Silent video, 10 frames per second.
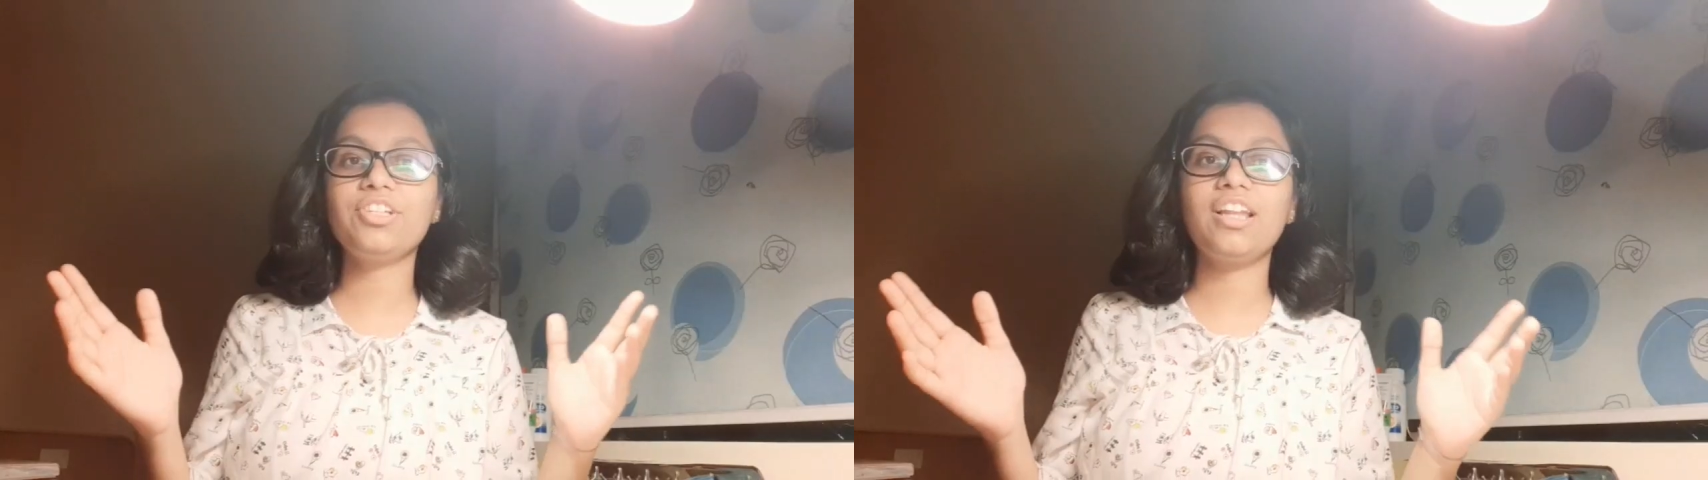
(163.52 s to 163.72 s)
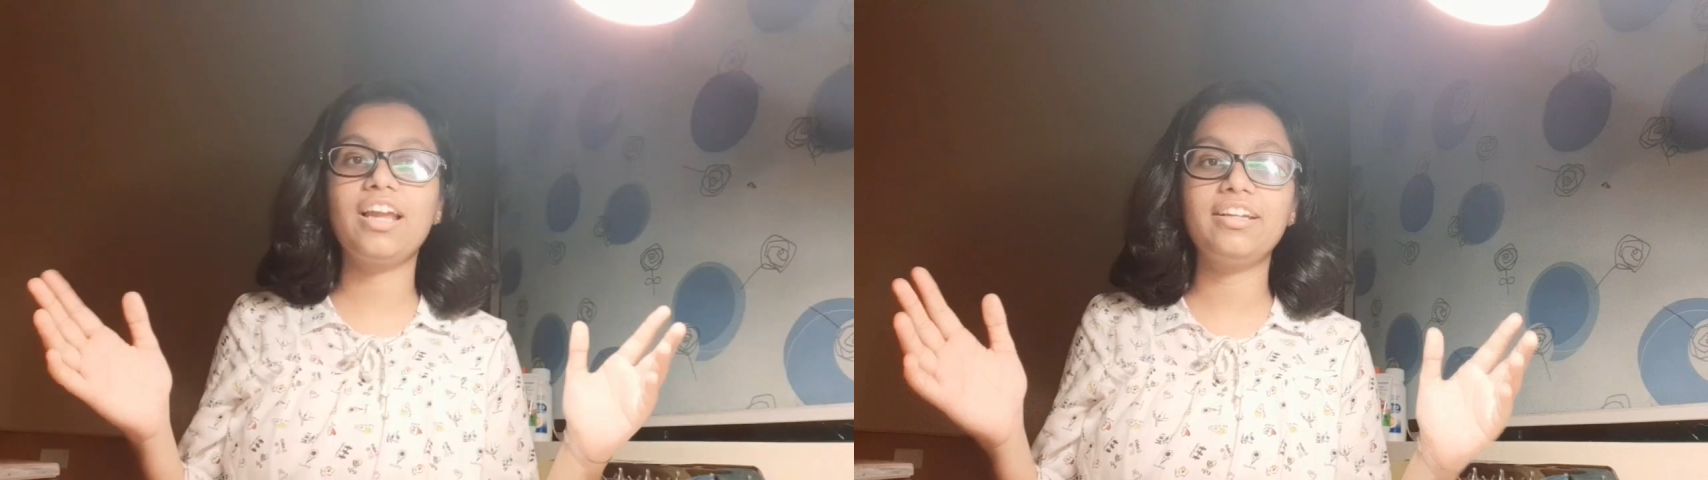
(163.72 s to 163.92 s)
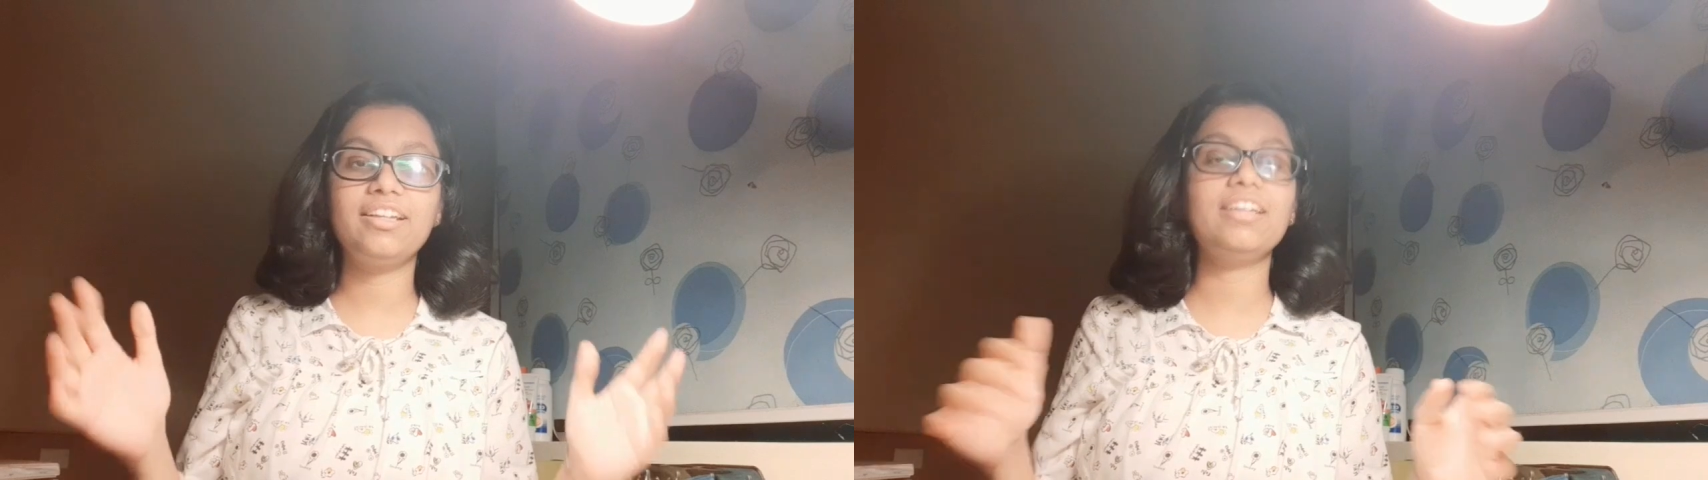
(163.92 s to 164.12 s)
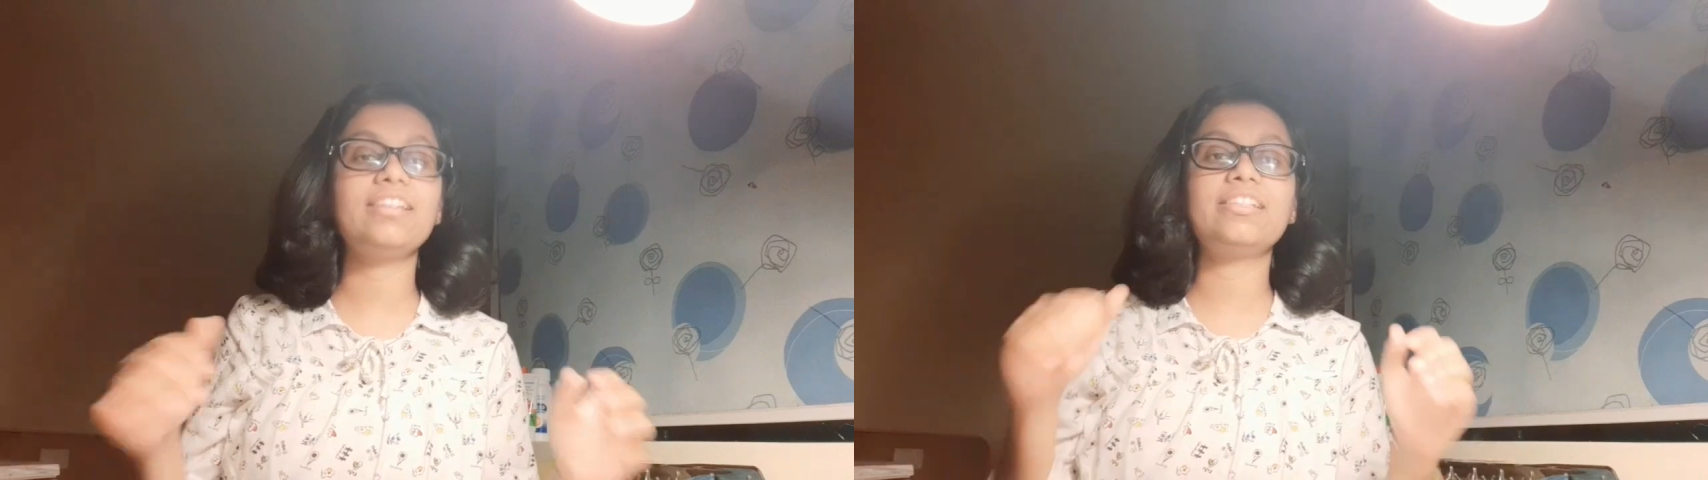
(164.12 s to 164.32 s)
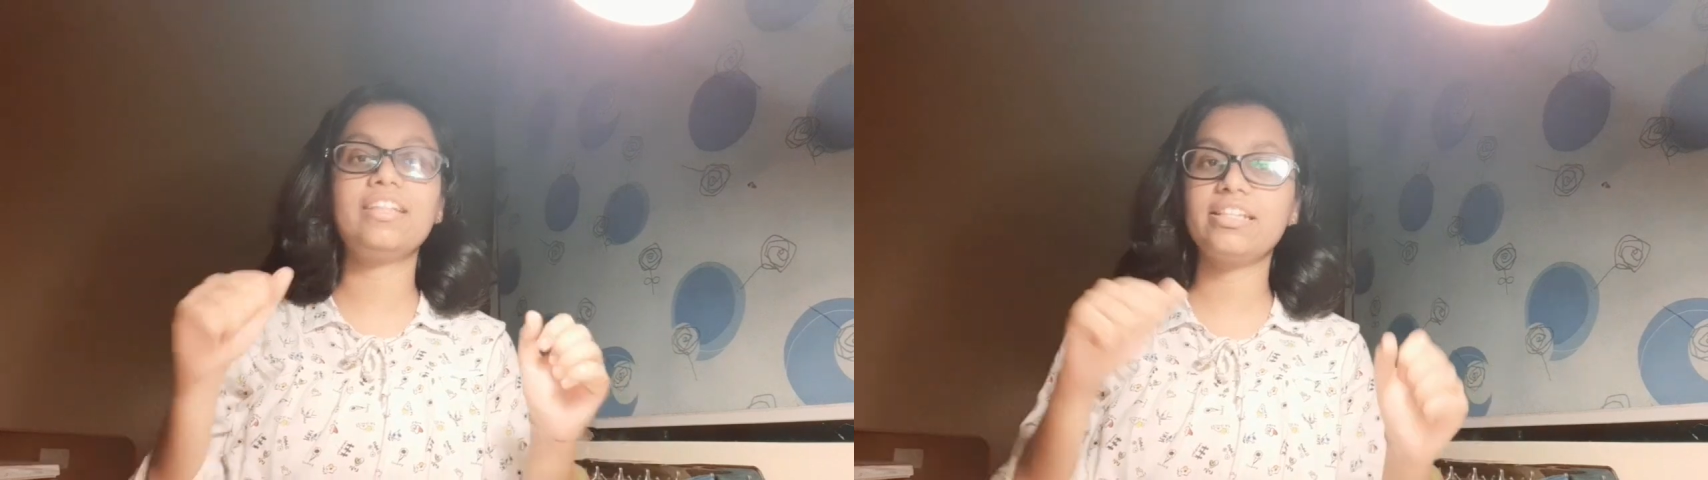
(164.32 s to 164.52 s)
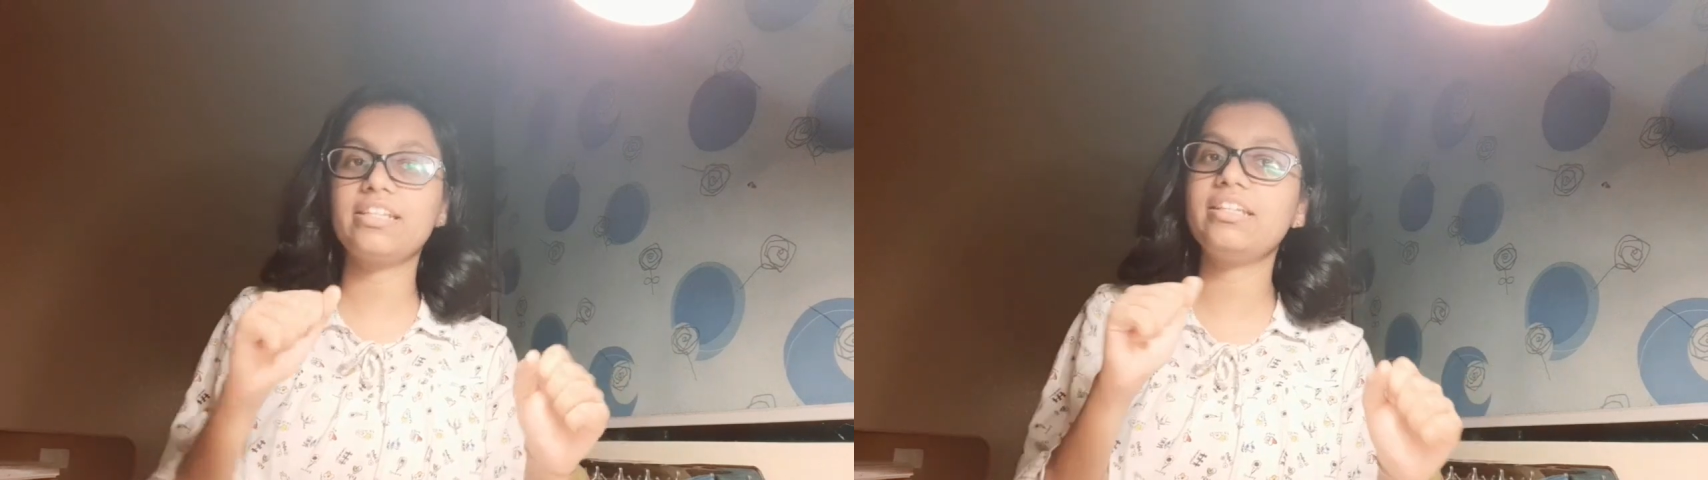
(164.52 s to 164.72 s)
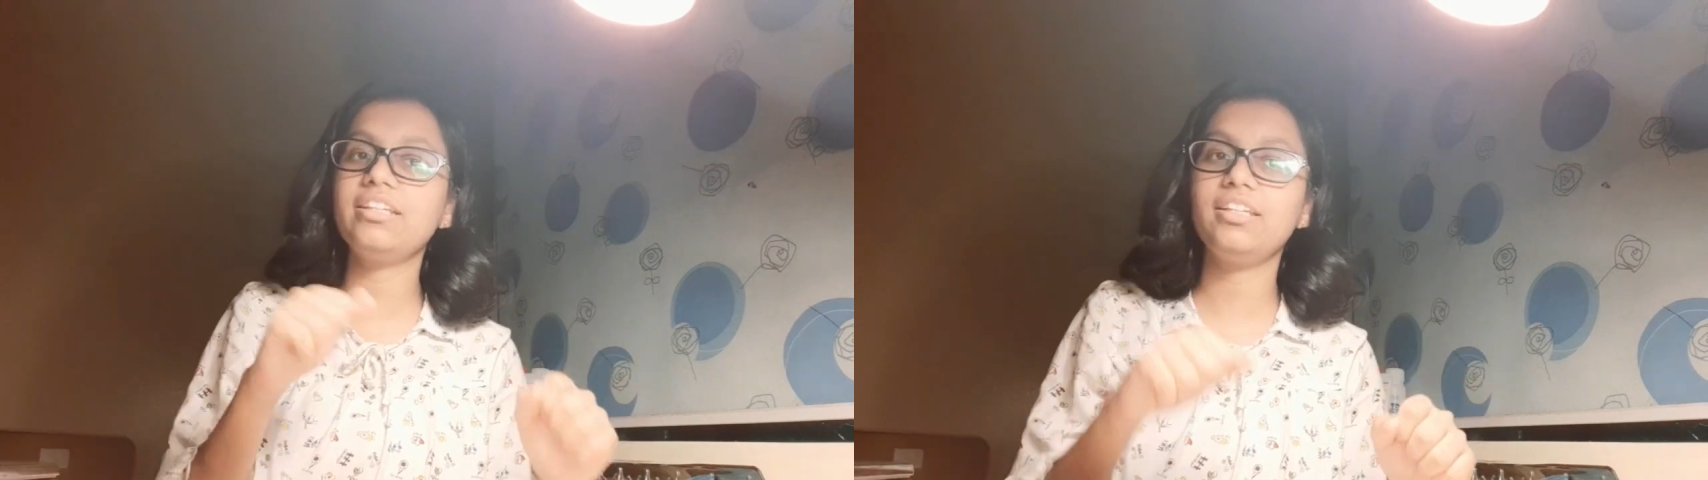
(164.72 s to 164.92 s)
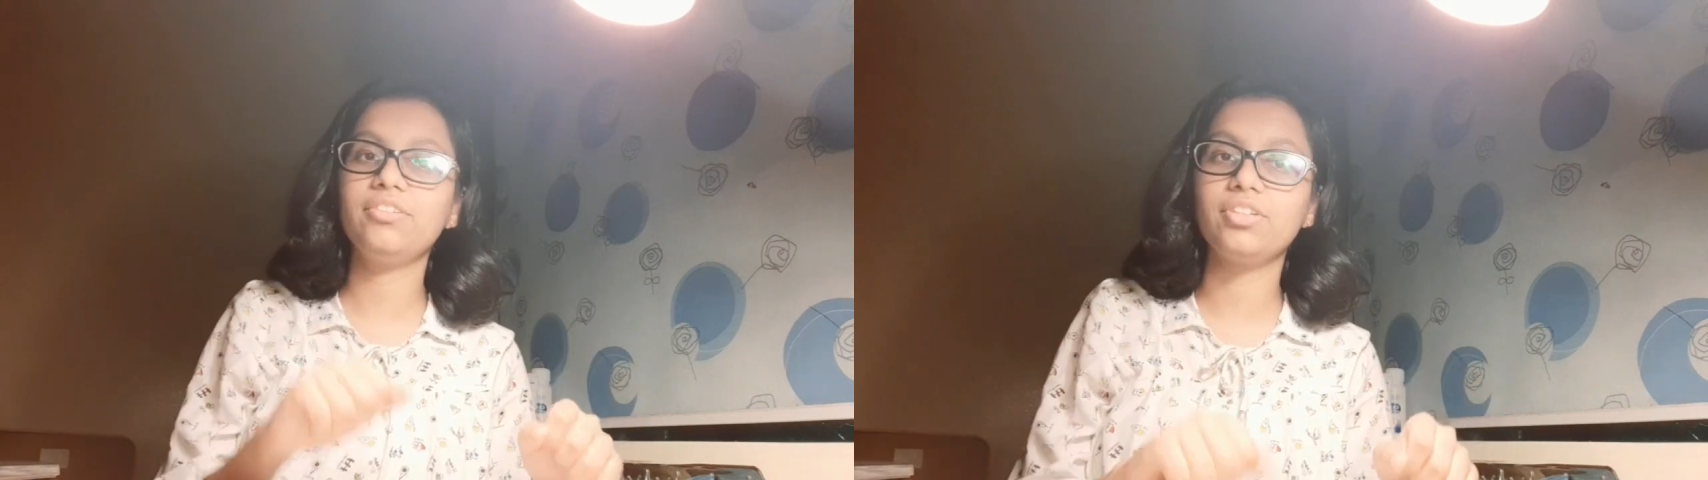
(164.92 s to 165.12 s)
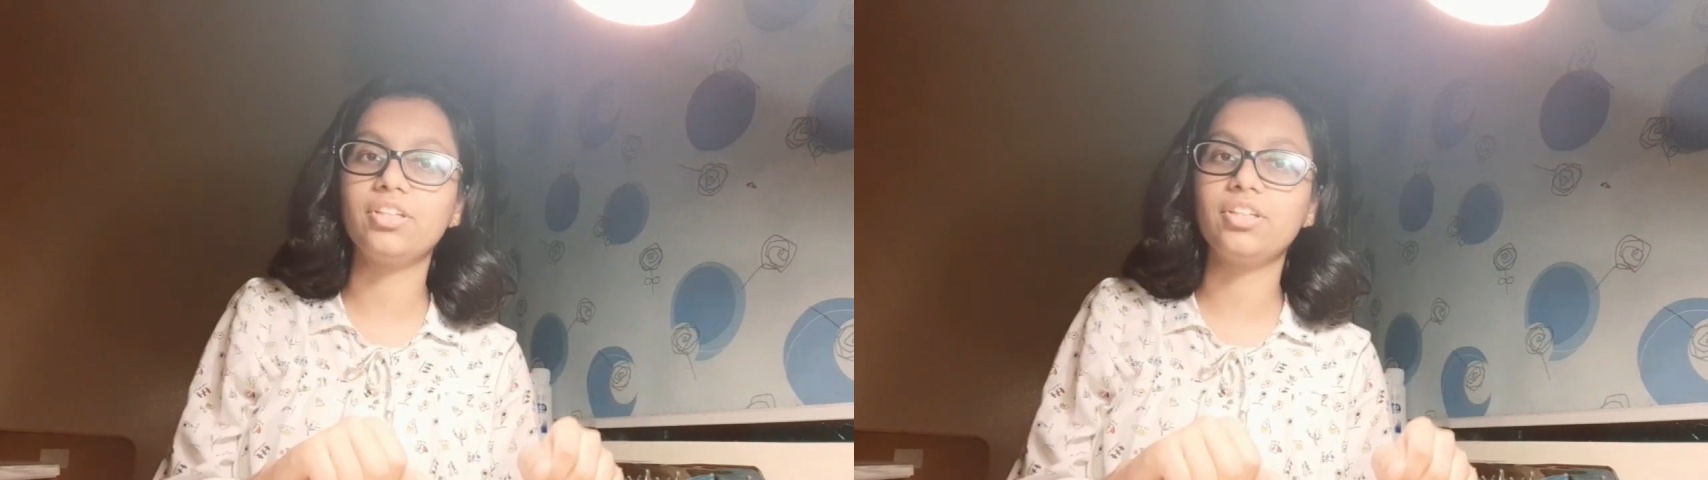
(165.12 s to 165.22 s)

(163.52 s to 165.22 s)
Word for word: light is the necessary evil.